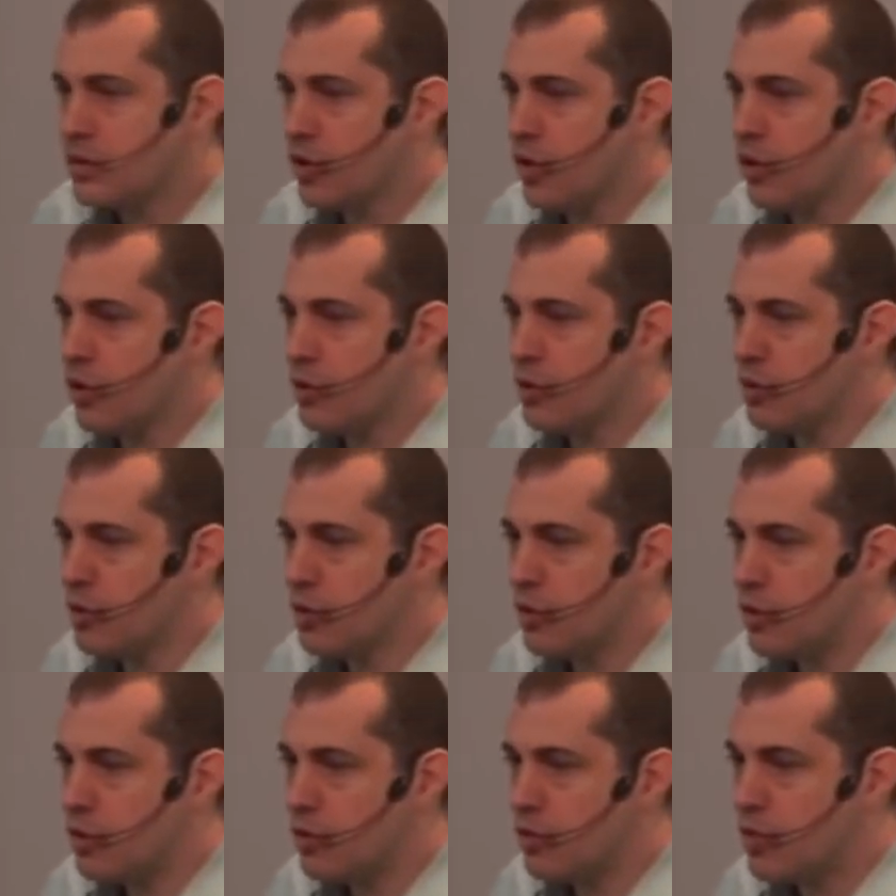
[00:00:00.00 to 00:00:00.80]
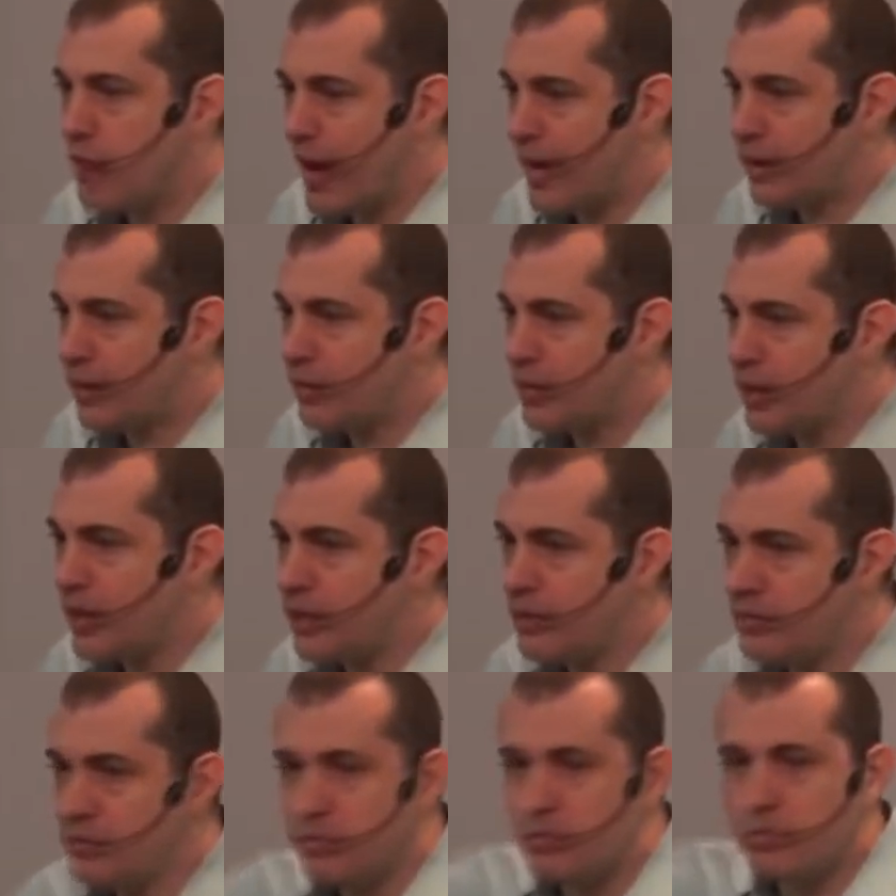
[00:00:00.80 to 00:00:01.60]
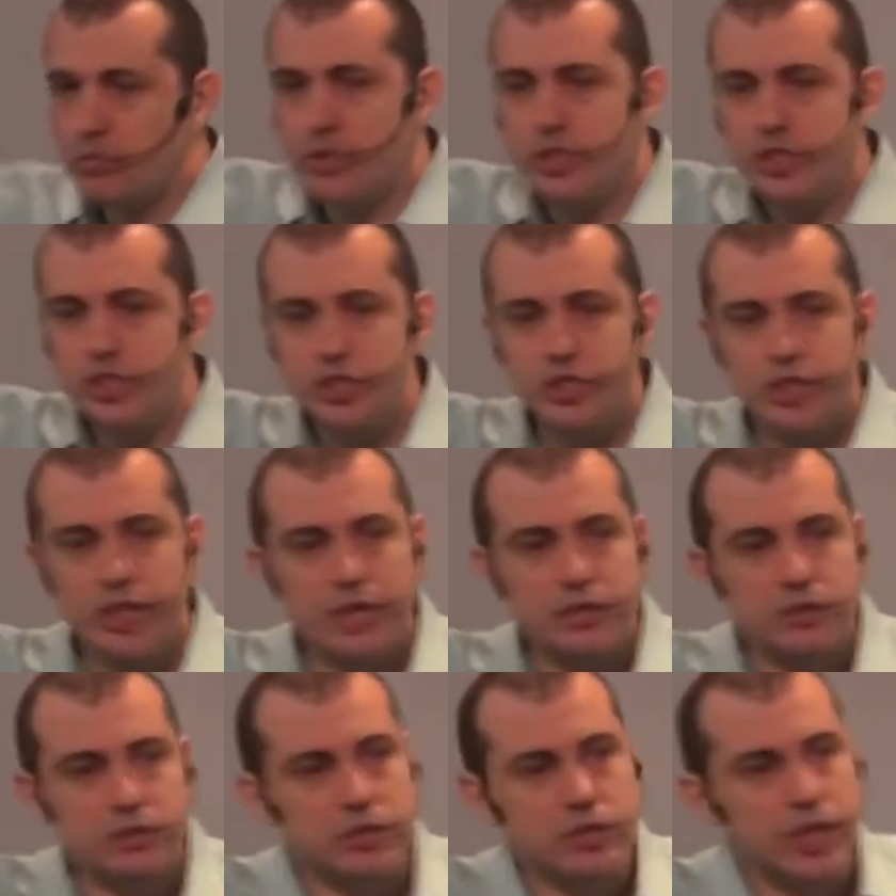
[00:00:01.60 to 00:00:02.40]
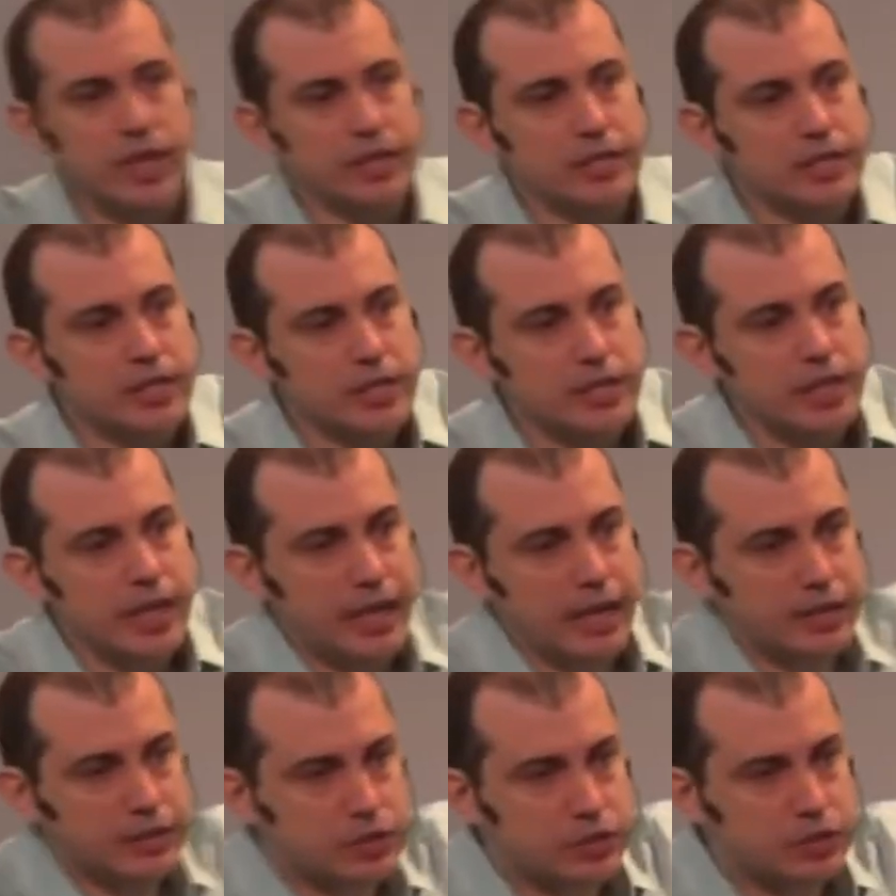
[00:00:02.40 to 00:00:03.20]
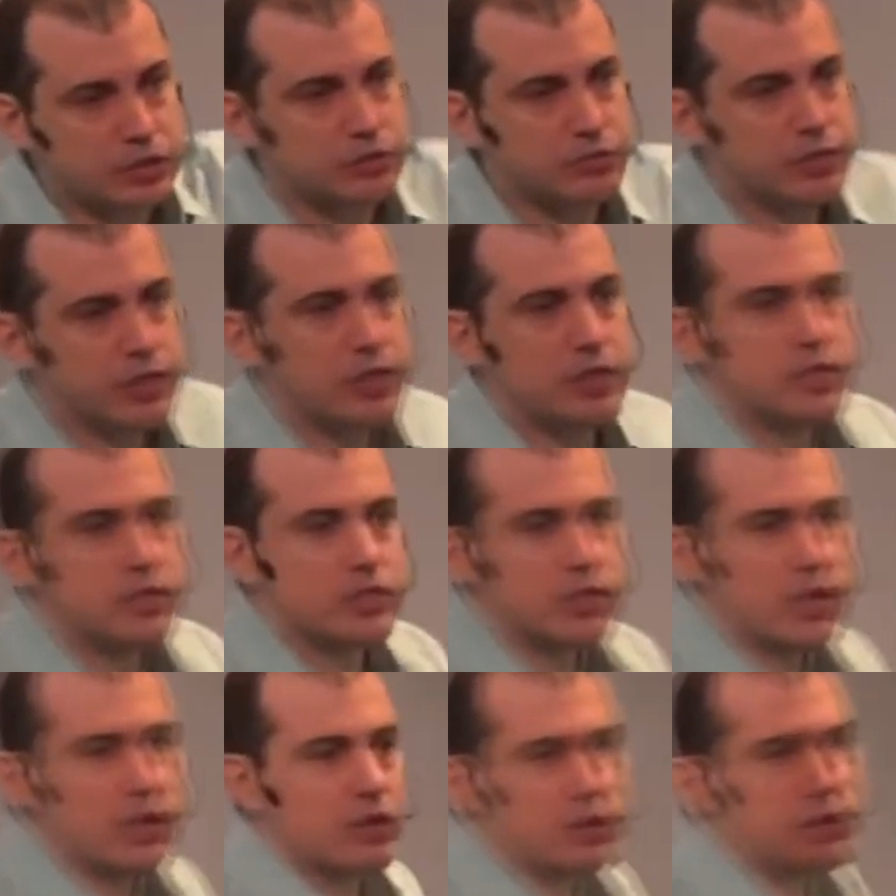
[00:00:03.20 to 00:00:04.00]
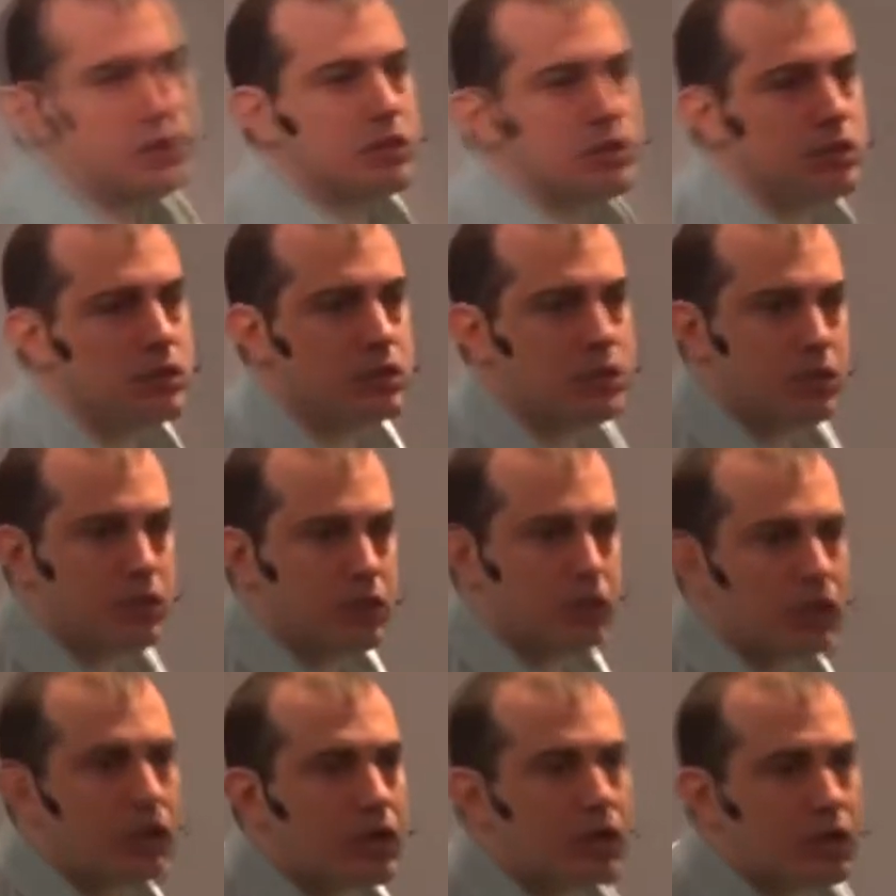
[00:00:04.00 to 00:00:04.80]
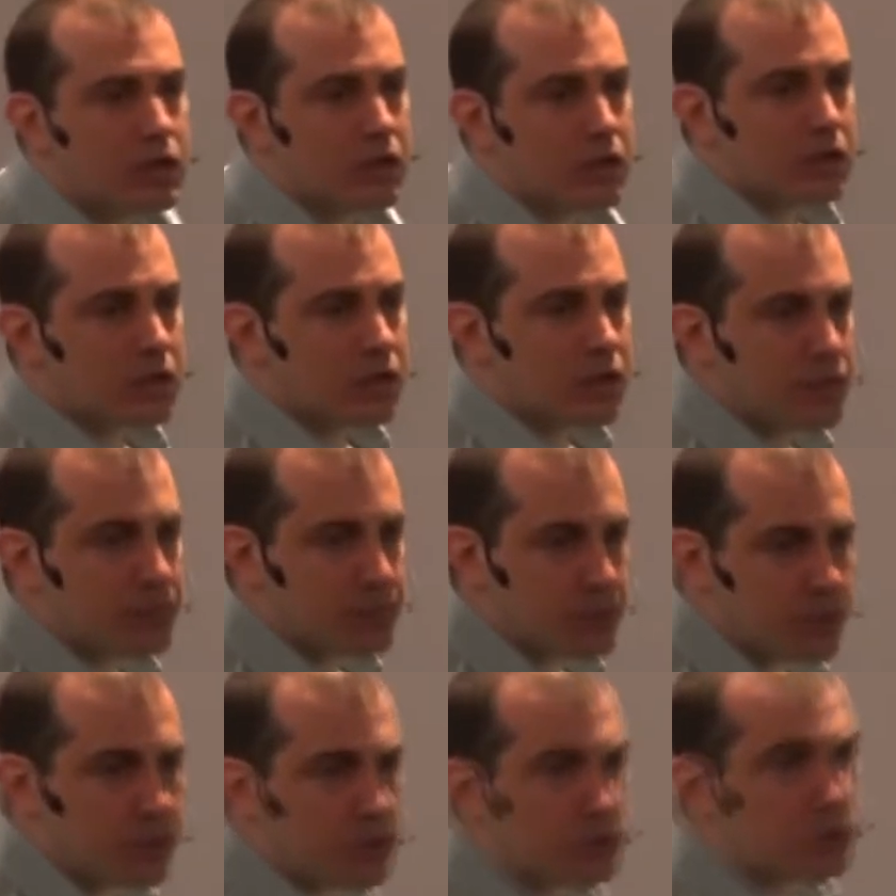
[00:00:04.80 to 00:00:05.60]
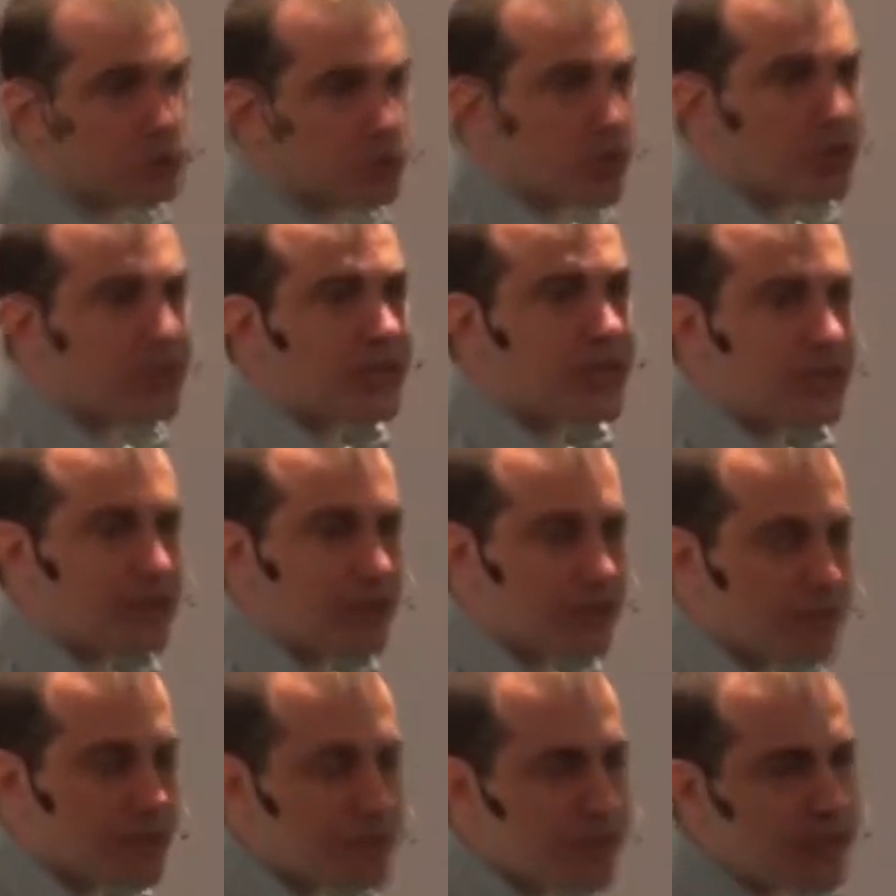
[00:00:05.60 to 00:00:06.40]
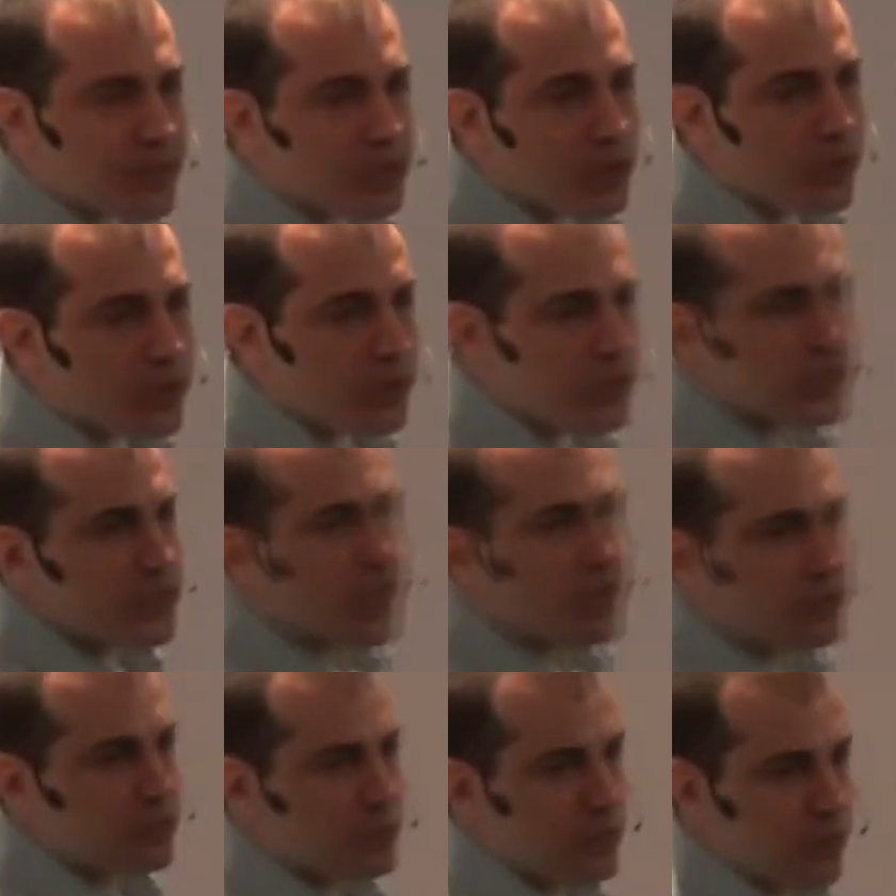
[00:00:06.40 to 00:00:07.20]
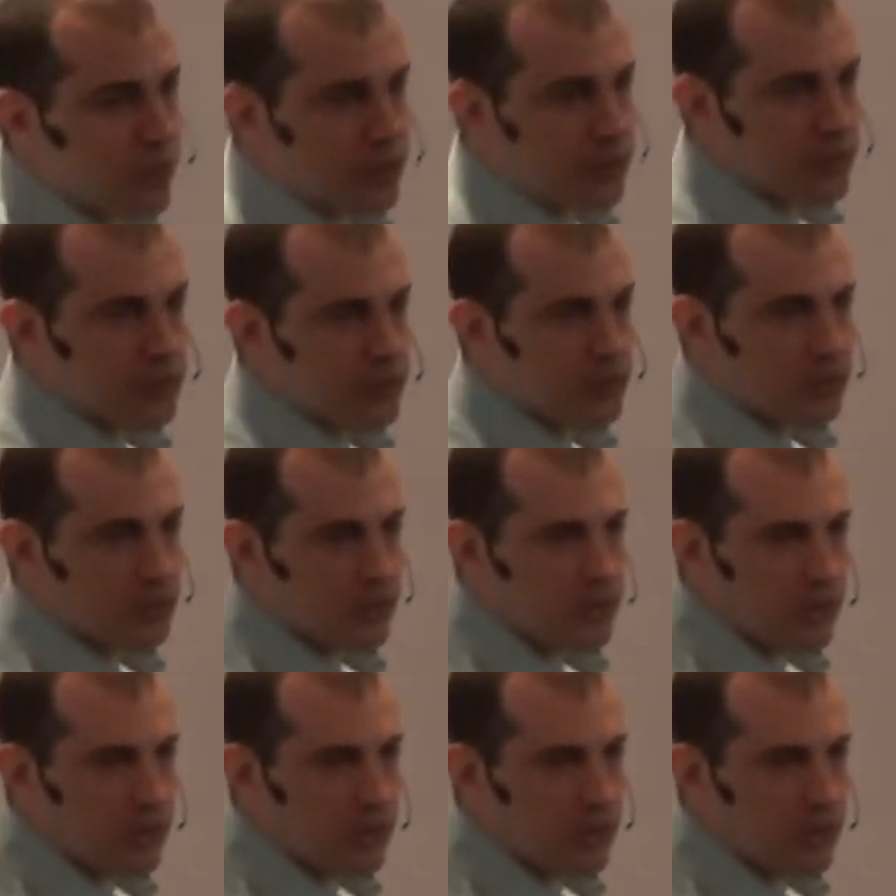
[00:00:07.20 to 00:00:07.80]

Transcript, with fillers: So, randomly reaches out and connects to various other computers running the Bitcoin software.